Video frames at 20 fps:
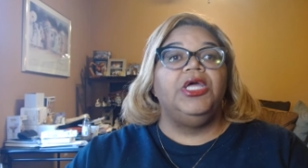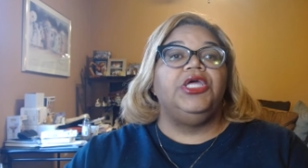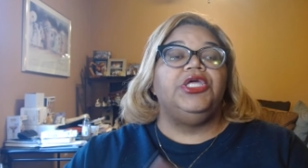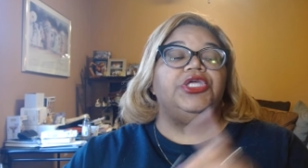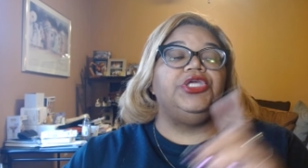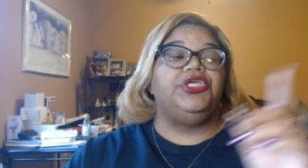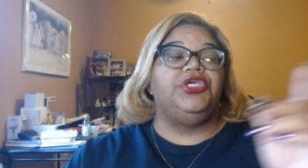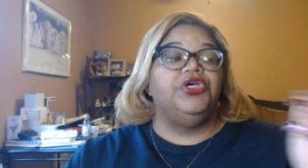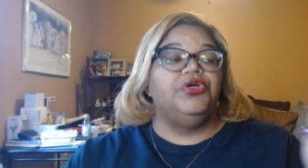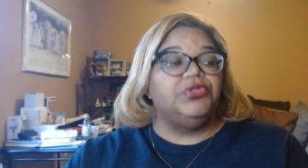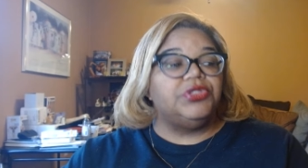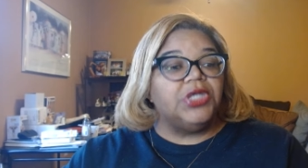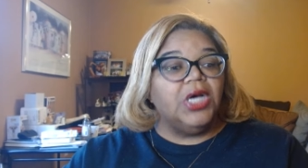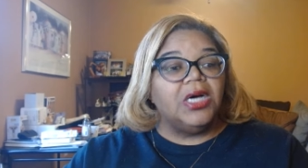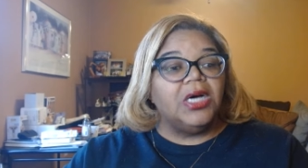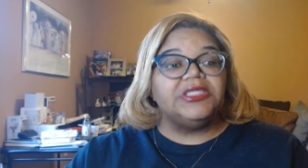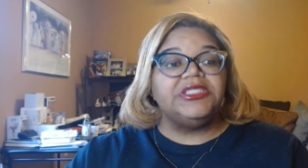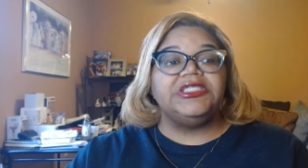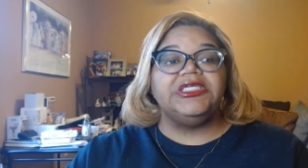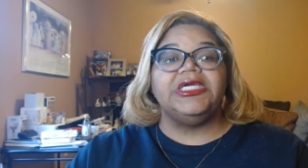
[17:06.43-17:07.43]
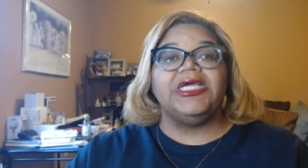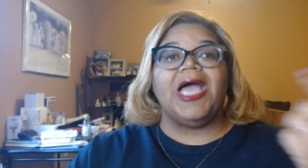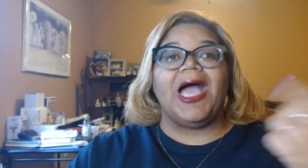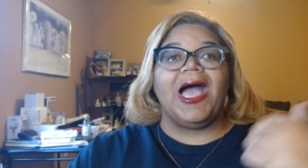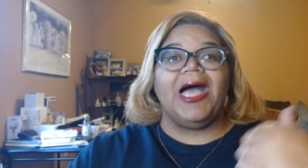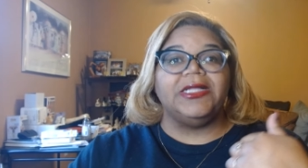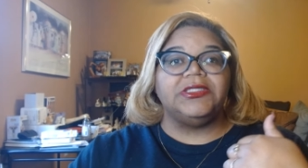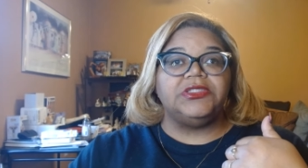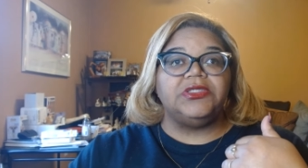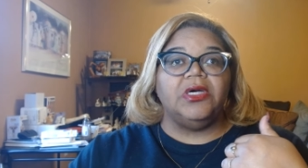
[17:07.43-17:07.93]
you talk shit,
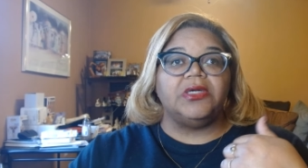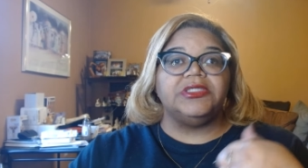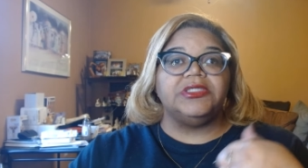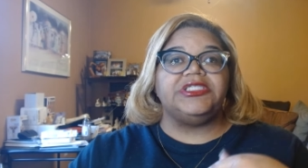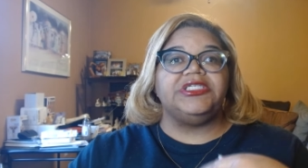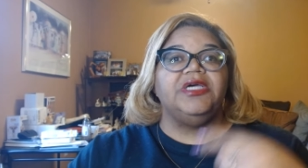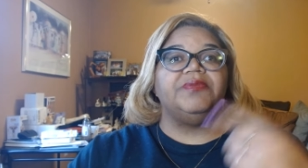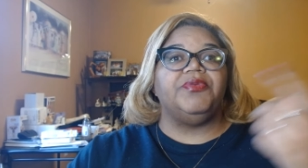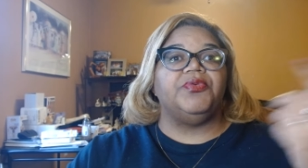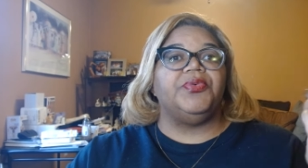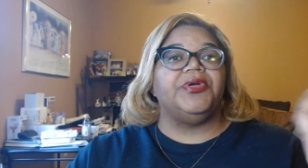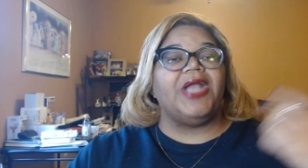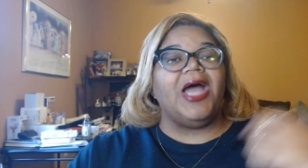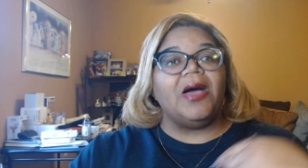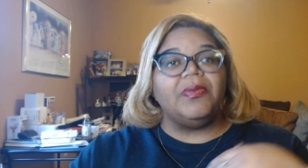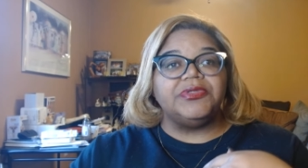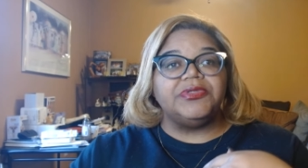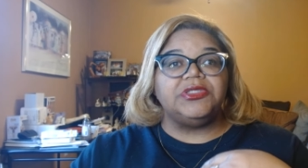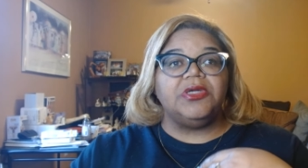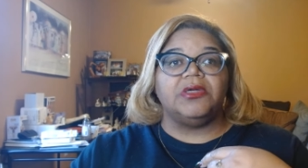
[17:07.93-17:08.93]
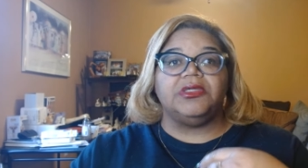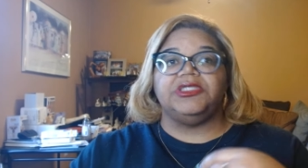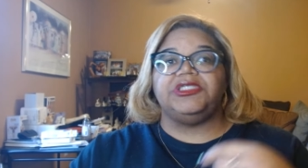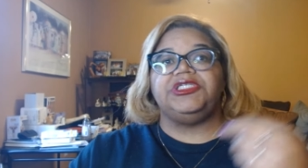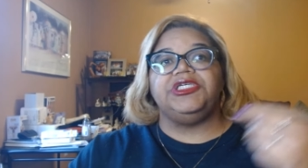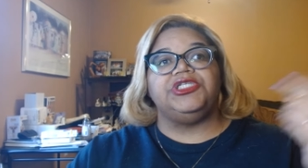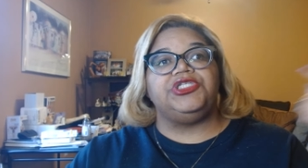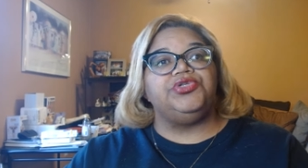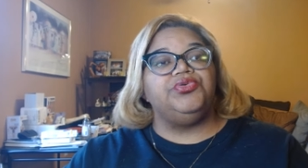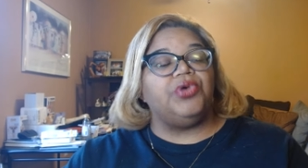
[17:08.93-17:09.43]
I talk shit, but when I was talking
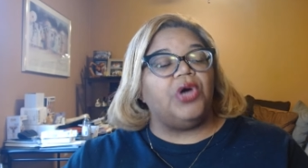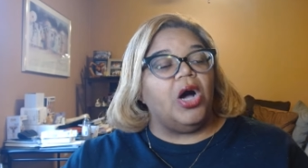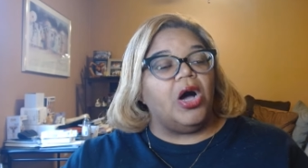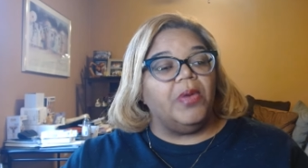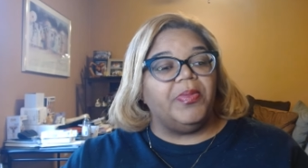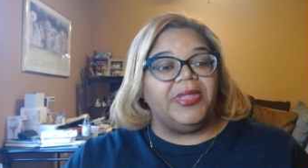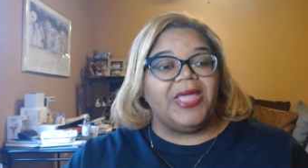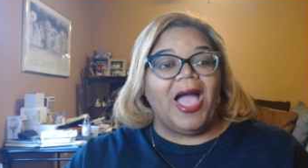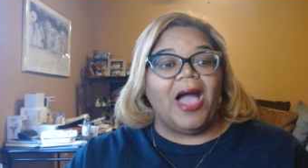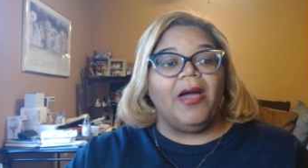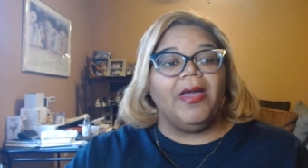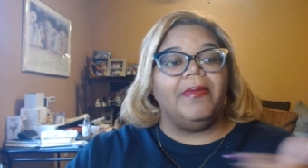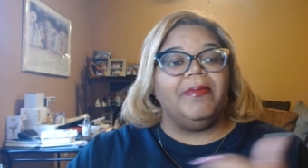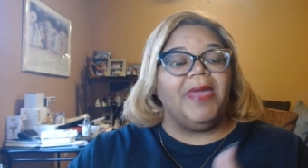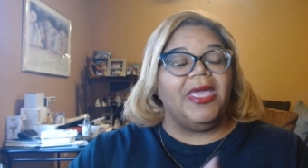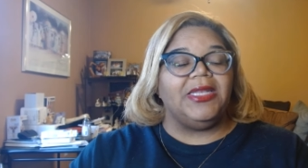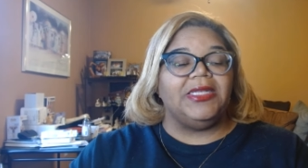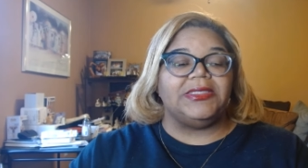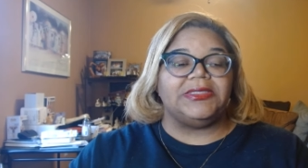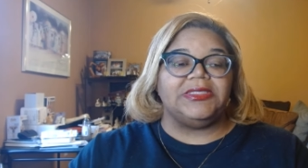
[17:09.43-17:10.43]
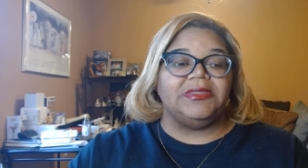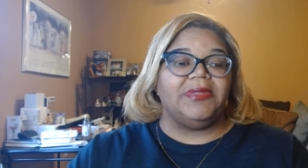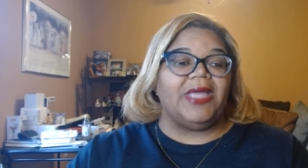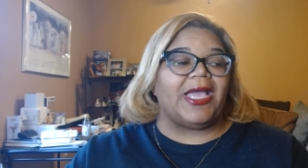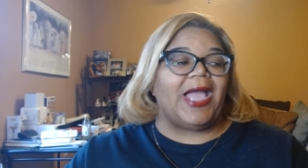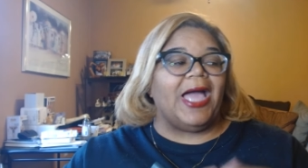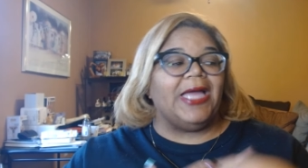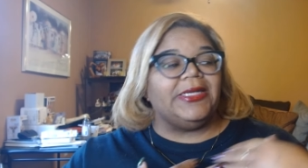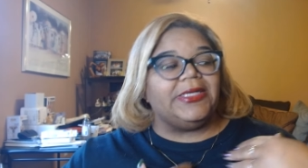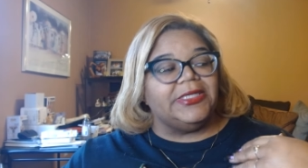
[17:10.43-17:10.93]
shit, you called me out and made it seem like
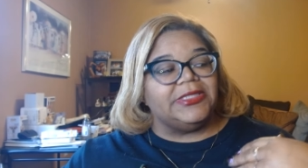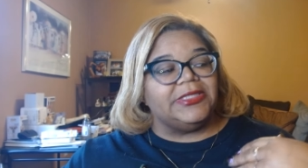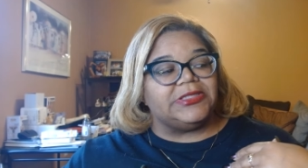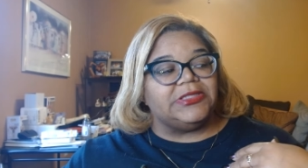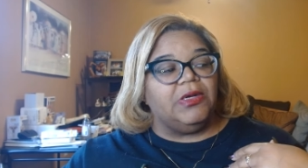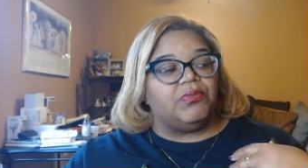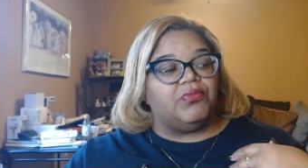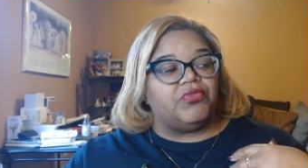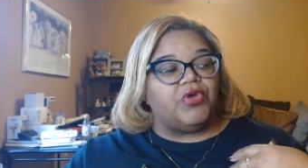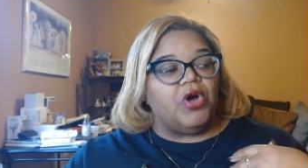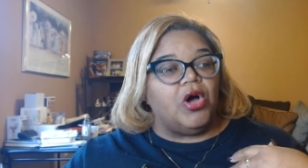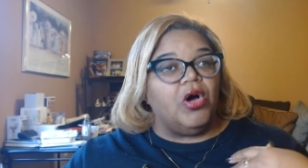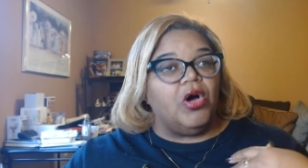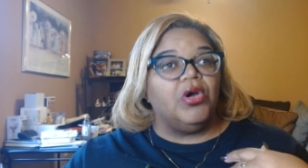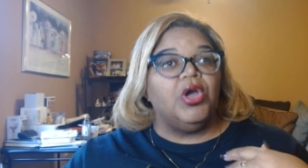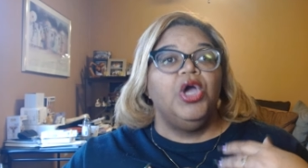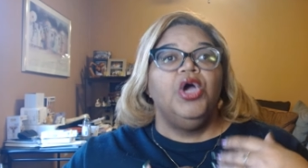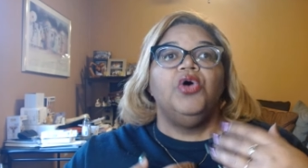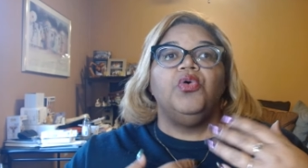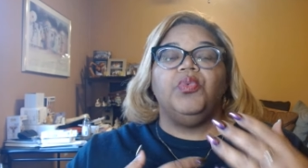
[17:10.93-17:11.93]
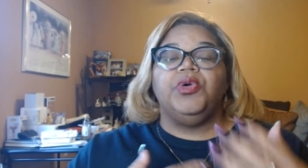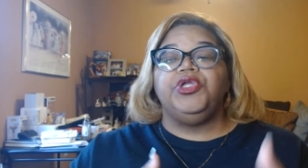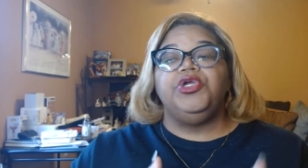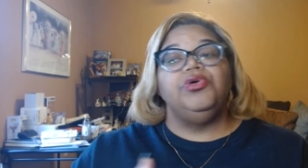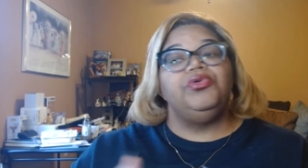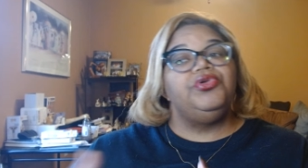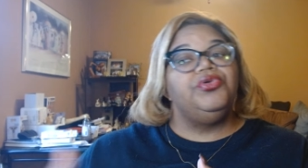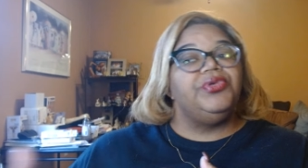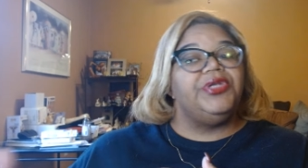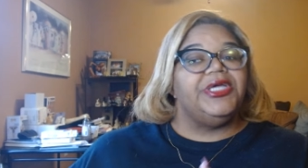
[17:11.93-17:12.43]
I did something wrong when
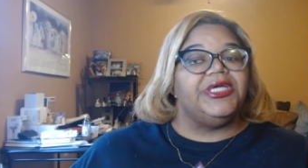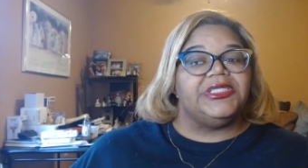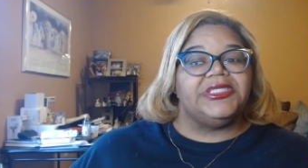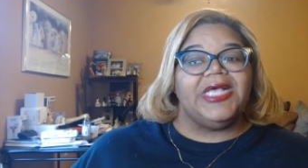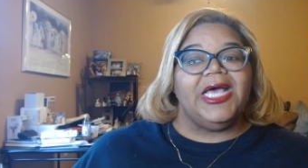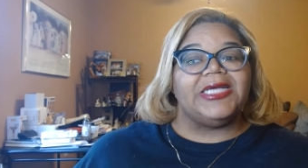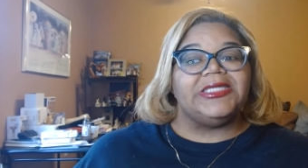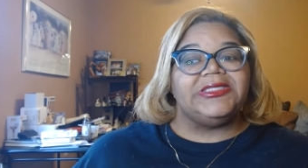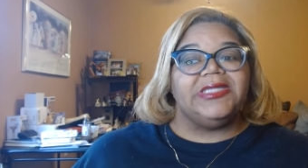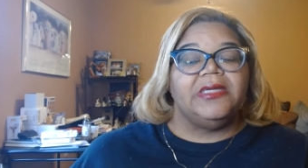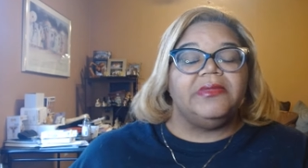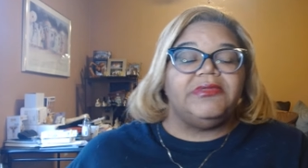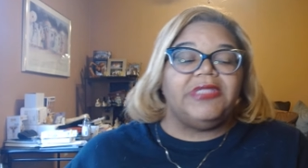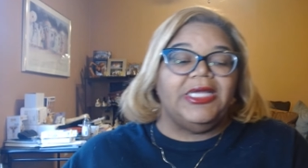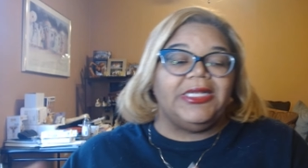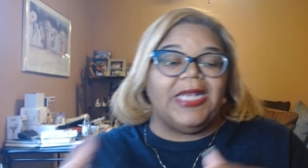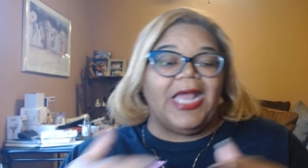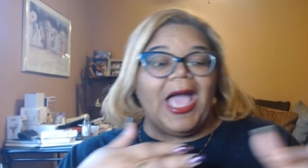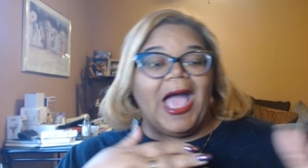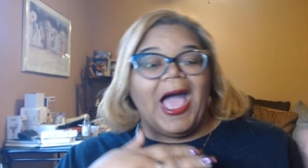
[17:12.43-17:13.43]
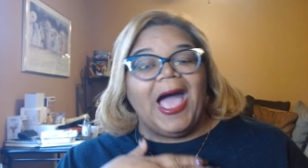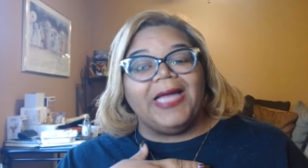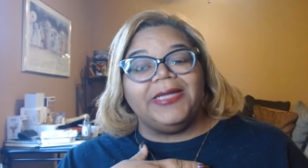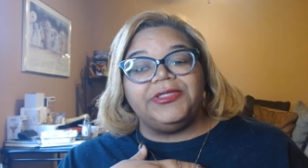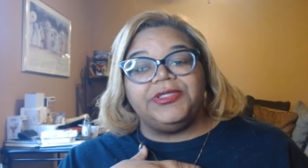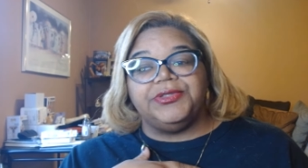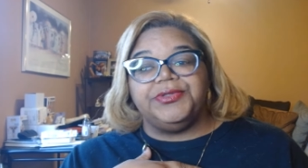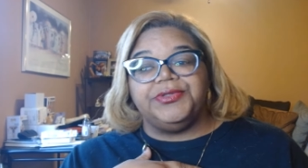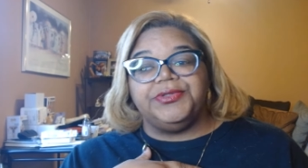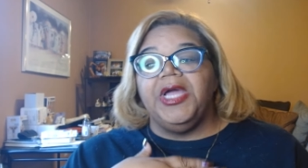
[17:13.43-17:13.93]
you do the exact same thing that I
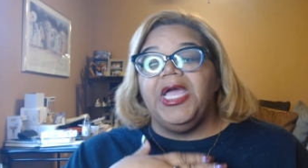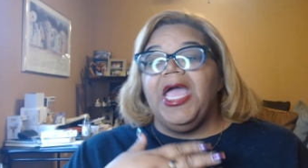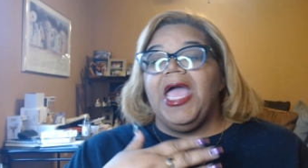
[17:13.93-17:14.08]
do.